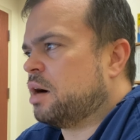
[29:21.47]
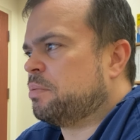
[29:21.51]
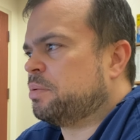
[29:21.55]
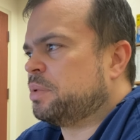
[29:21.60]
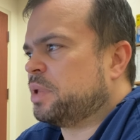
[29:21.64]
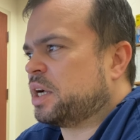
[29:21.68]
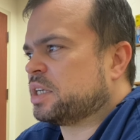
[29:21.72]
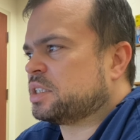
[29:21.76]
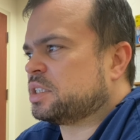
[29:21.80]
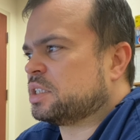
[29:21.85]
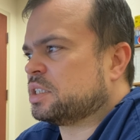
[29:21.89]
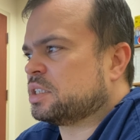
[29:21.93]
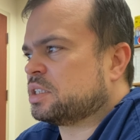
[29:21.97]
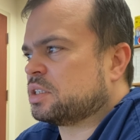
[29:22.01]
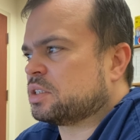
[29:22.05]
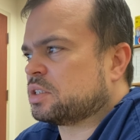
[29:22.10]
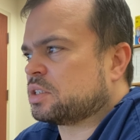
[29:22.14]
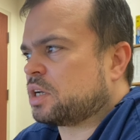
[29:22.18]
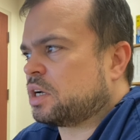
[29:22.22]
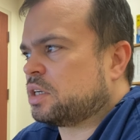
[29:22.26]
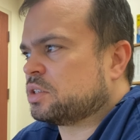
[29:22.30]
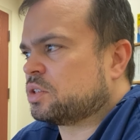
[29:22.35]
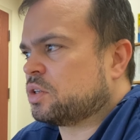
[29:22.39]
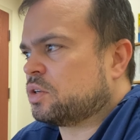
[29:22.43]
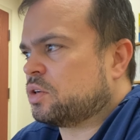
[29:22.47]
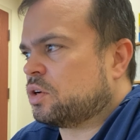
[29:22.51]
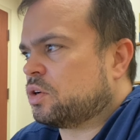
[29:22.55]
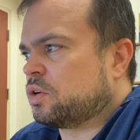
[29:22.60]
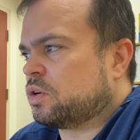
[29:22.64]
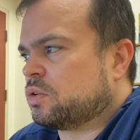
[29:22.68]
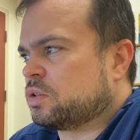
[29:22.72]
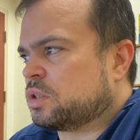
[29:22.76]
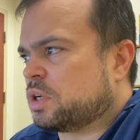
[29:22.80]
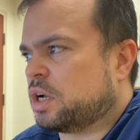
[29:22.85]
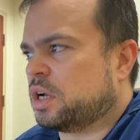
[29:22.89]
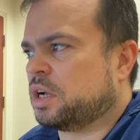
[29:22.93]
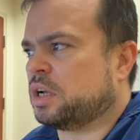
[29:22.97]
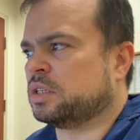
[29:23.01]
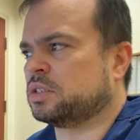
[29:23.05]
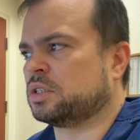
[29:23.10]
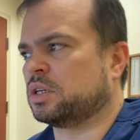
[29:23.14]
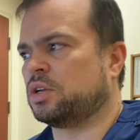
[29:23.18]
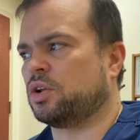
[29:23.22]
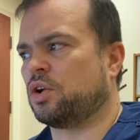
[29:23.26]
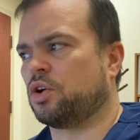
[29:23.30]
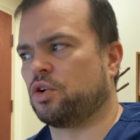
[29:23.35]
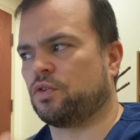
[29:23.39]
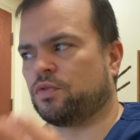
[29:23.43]
Plexus is also known as
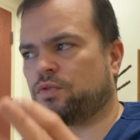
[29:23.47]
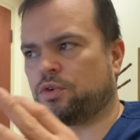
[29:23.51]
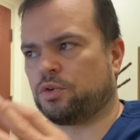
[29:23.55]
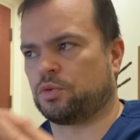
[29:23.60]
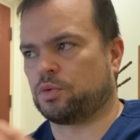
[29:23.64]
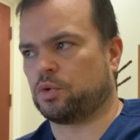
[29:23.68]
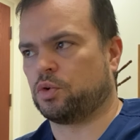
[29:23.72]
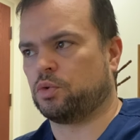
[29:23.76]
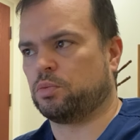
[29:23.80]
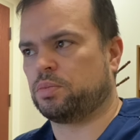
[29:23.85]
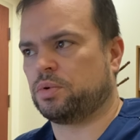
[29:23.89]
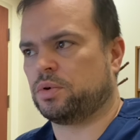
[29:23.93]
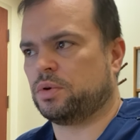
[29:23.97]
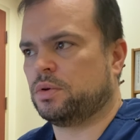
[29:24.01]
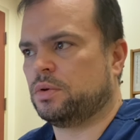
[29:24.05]
a nerve group.